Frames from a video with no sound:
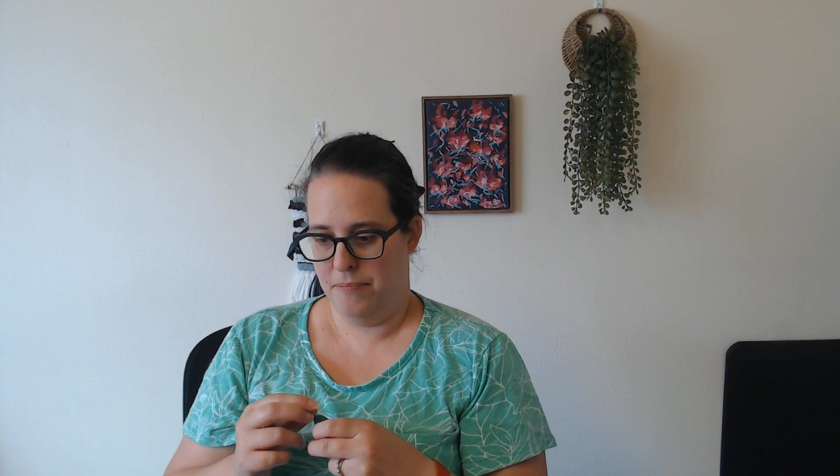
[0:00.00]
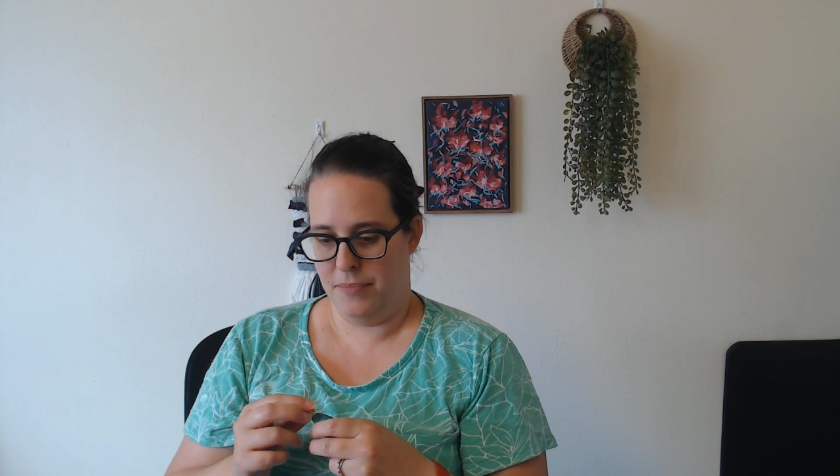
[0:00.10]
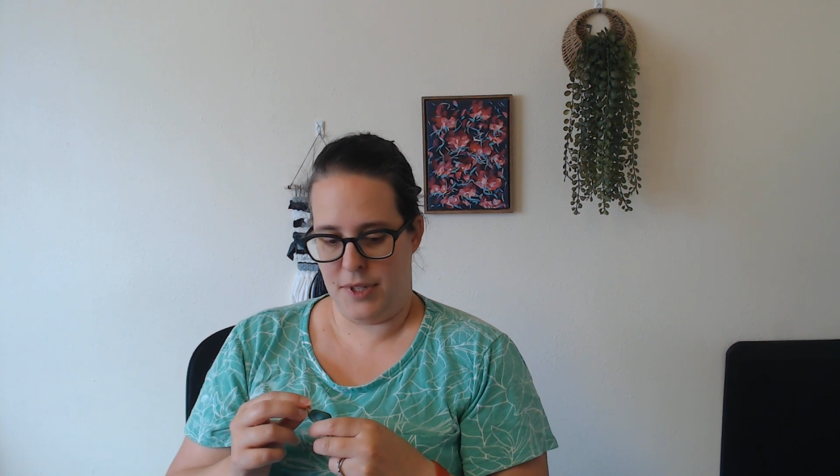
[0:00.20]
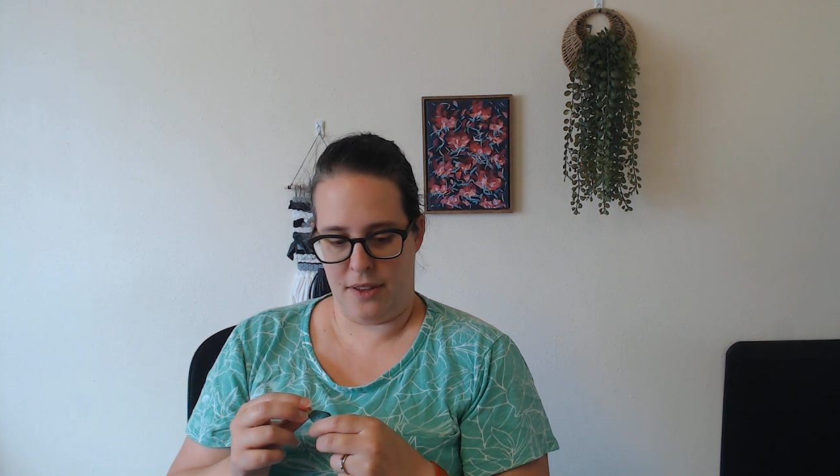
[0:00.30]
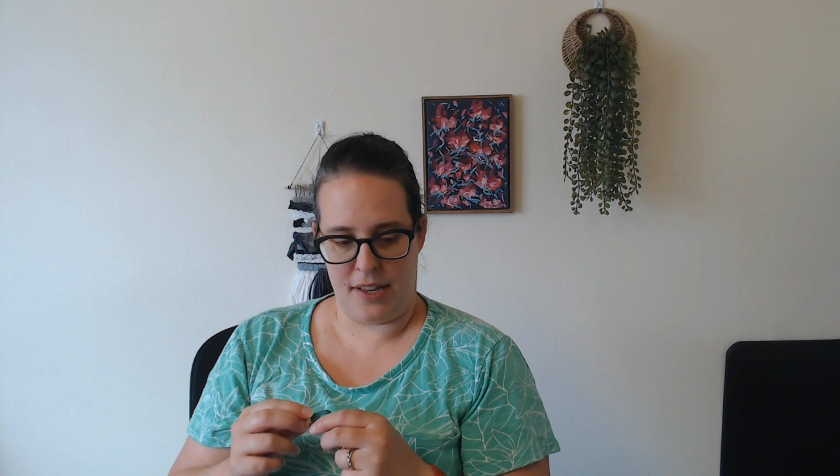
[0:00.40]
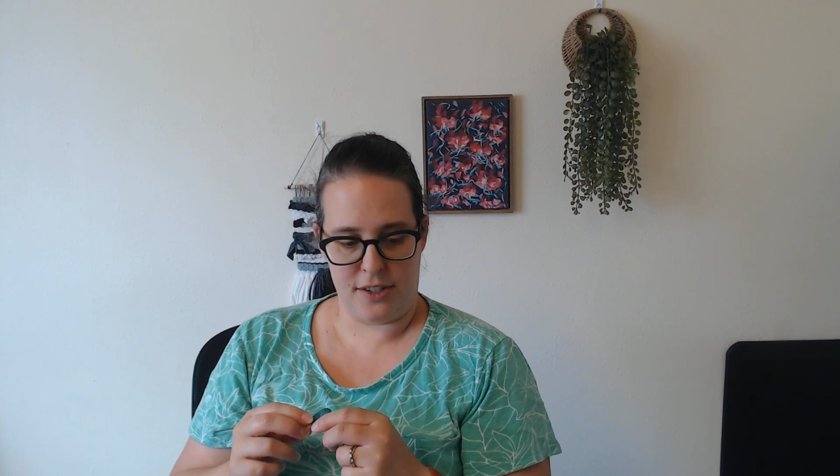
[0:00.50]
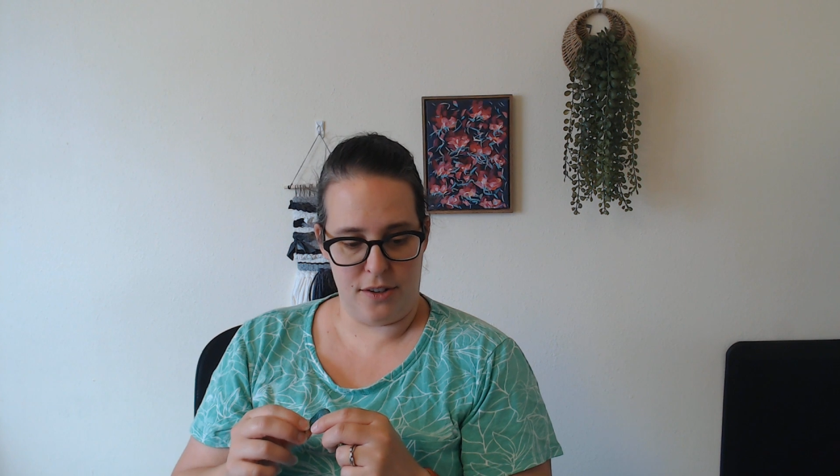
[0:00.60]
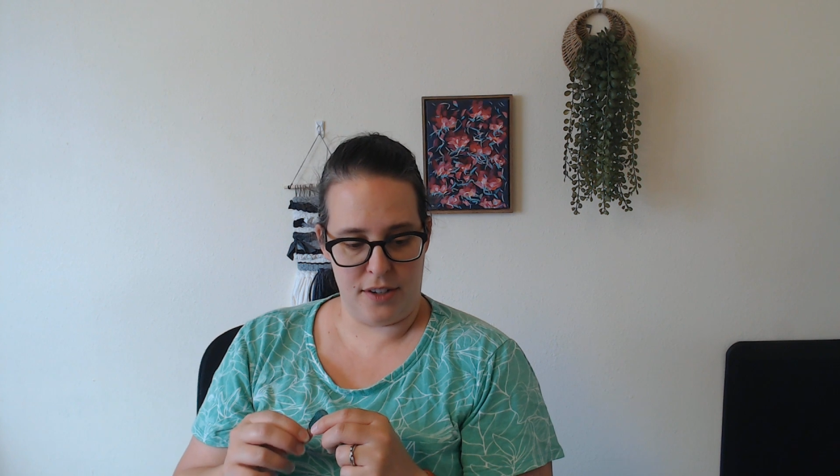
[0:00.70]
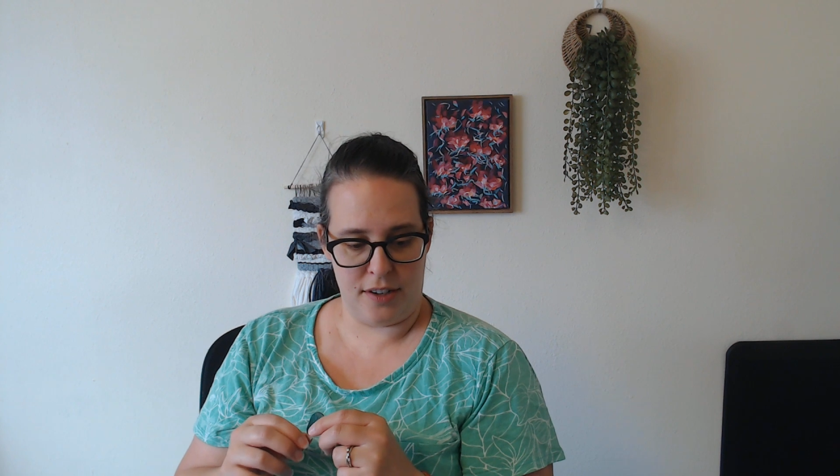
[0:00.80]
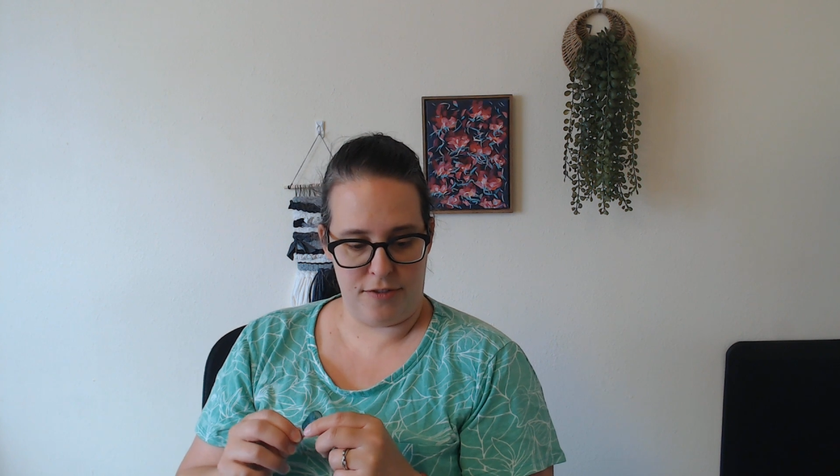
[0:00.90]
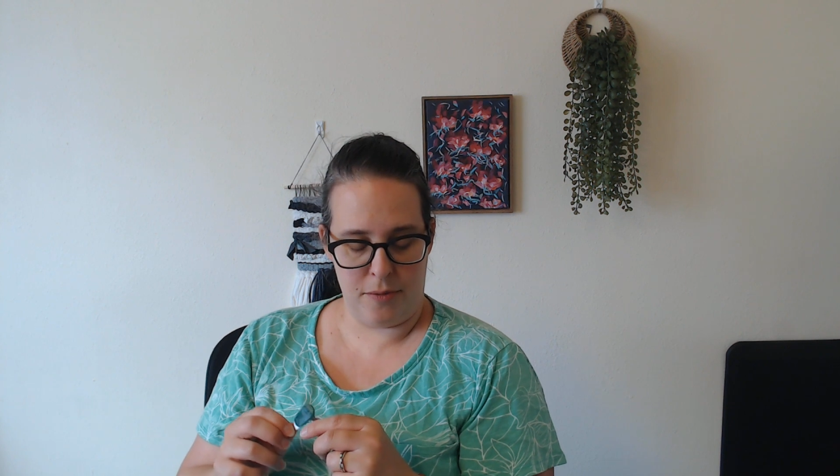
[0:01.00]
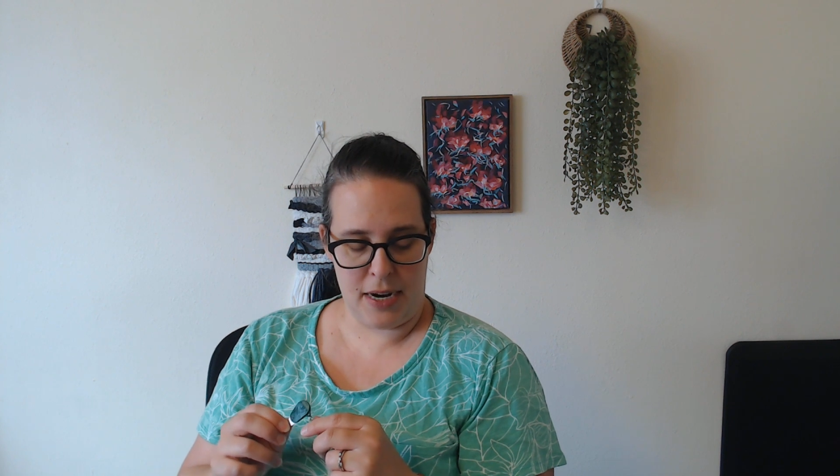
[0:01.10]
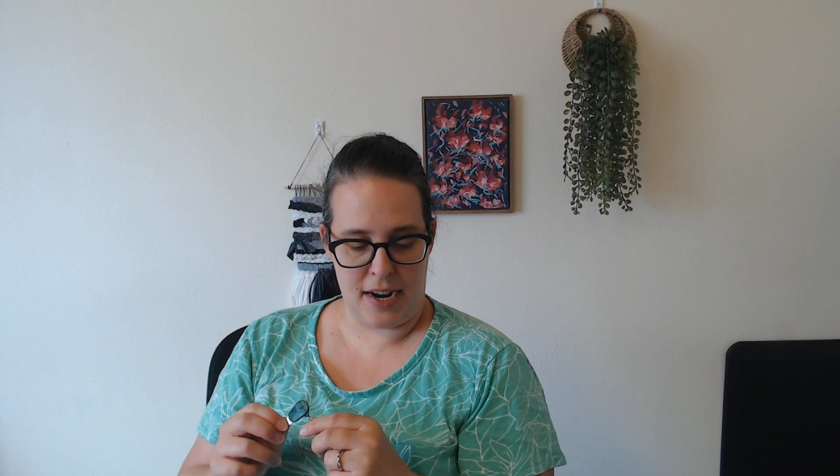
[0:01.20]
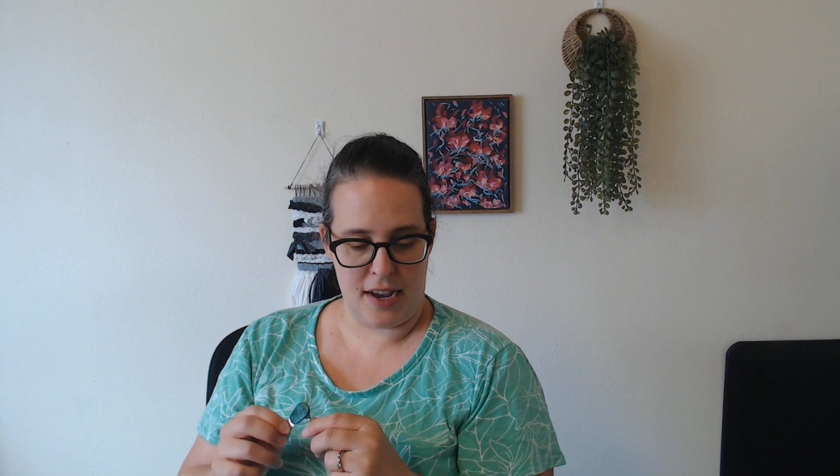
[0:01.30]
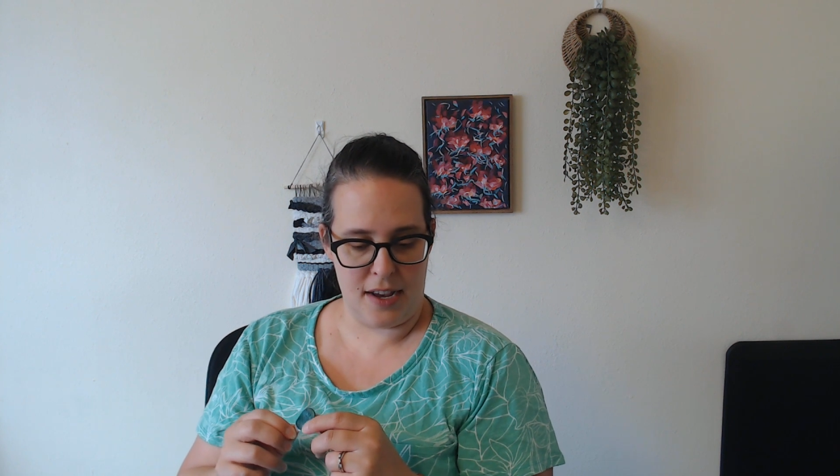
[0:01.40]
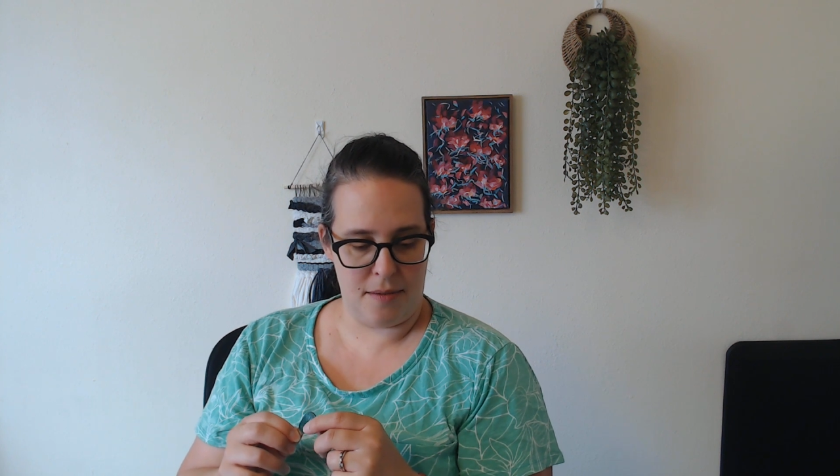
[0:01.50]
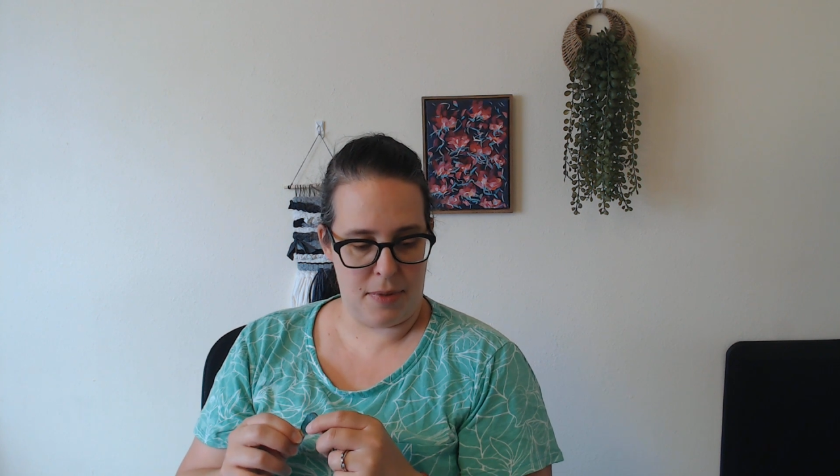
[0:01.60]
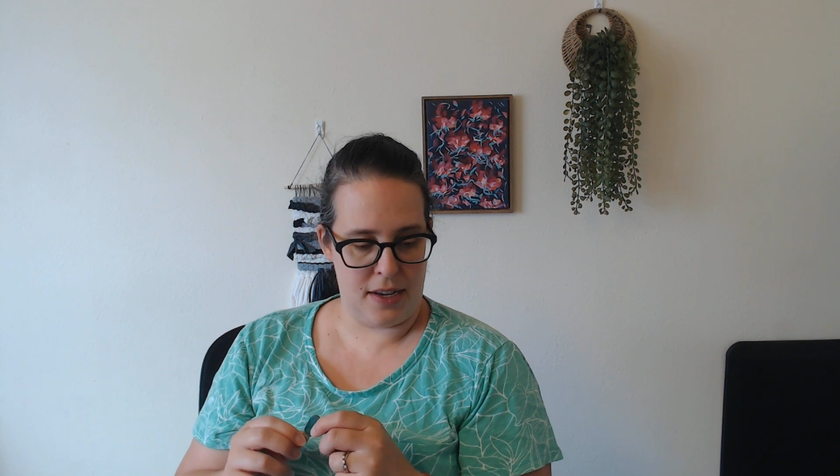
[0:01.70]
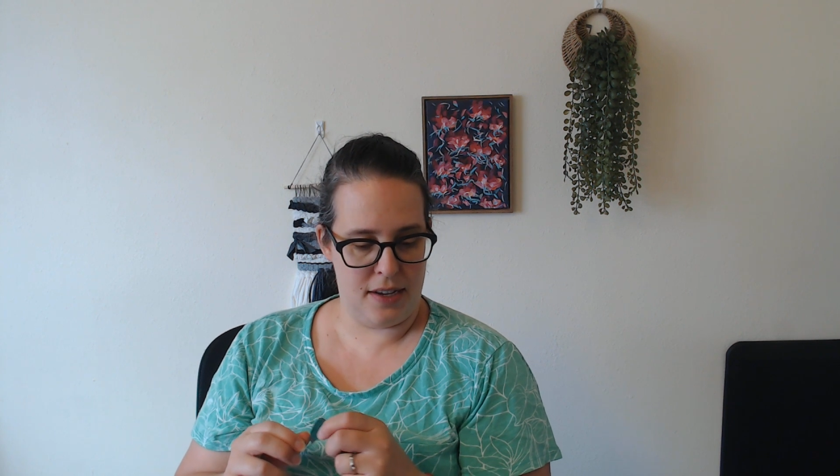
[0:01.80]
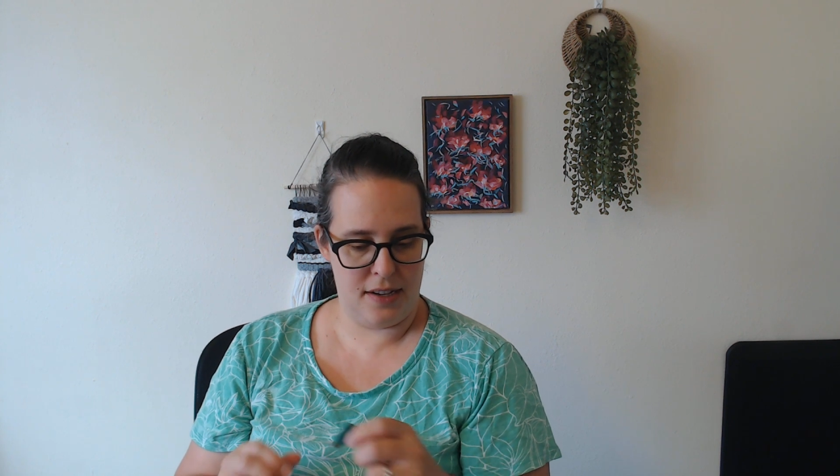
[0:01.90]
so that's good enough for me.
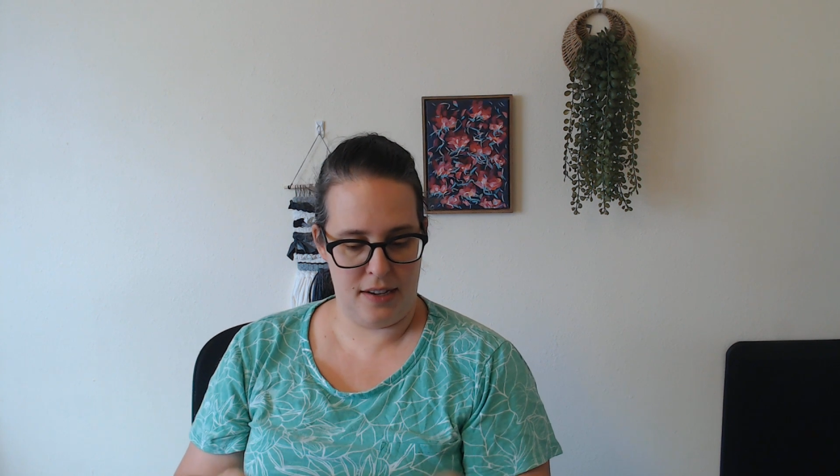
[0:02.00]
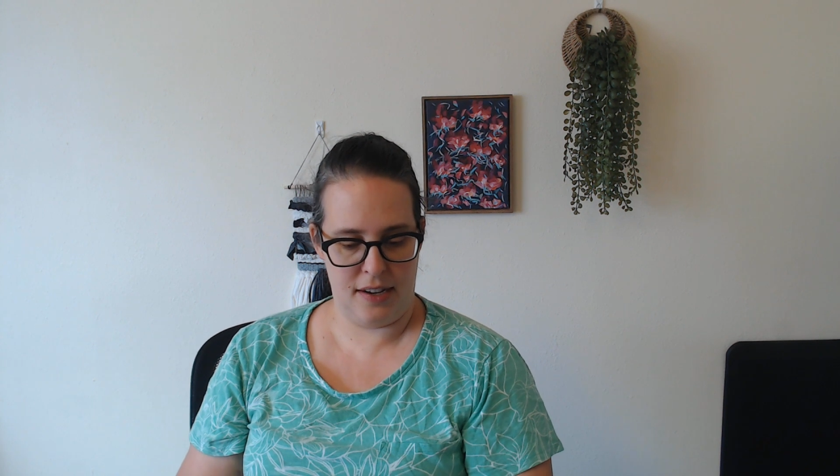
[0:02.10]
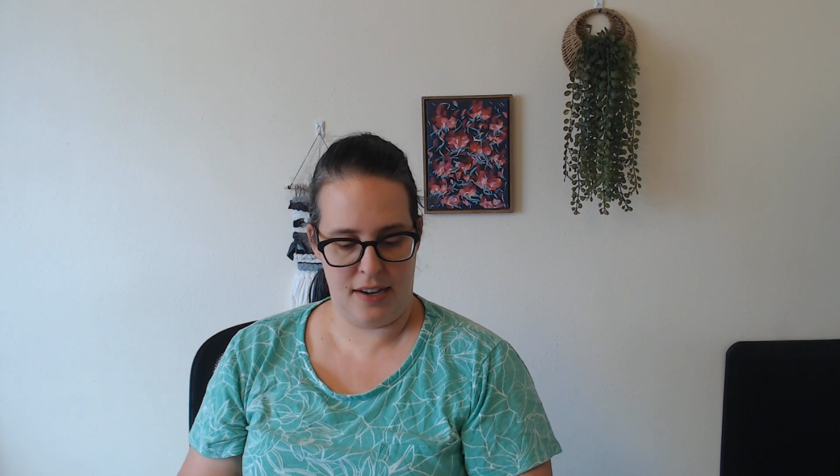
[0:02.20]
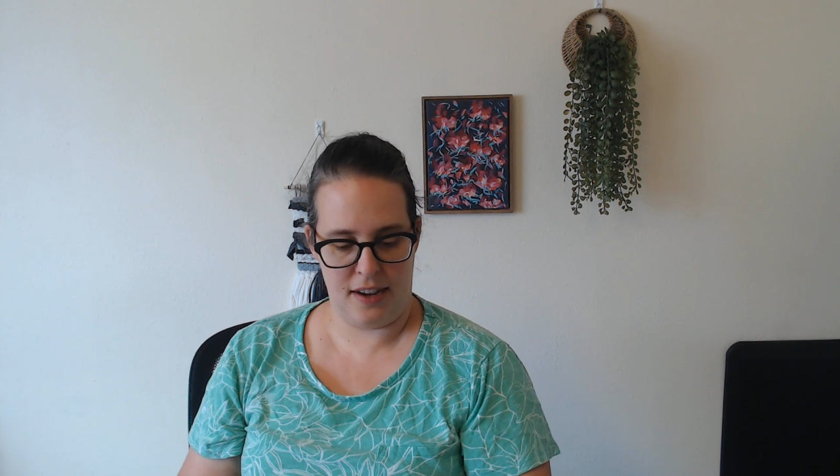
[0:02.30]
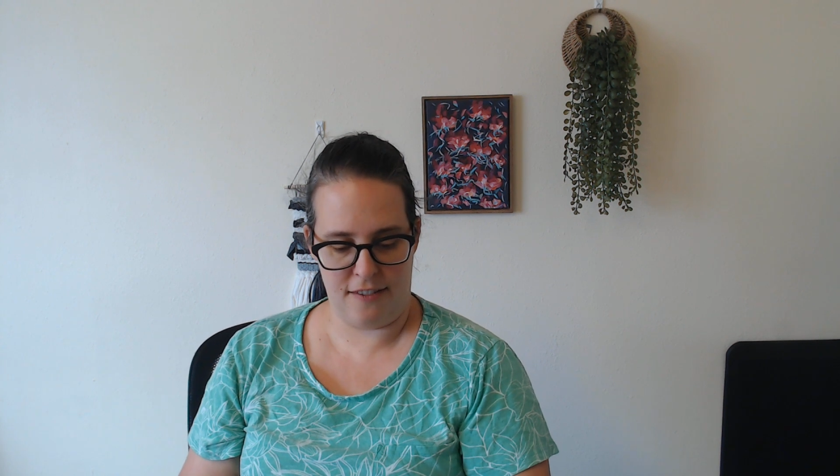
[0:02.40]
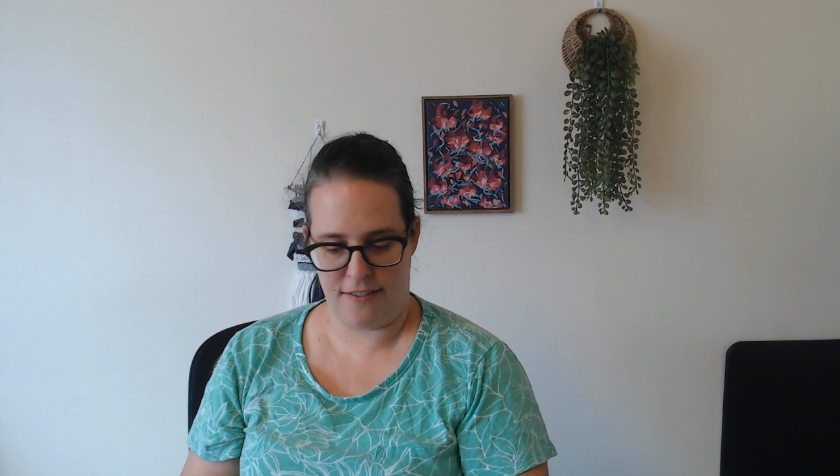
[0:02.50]
If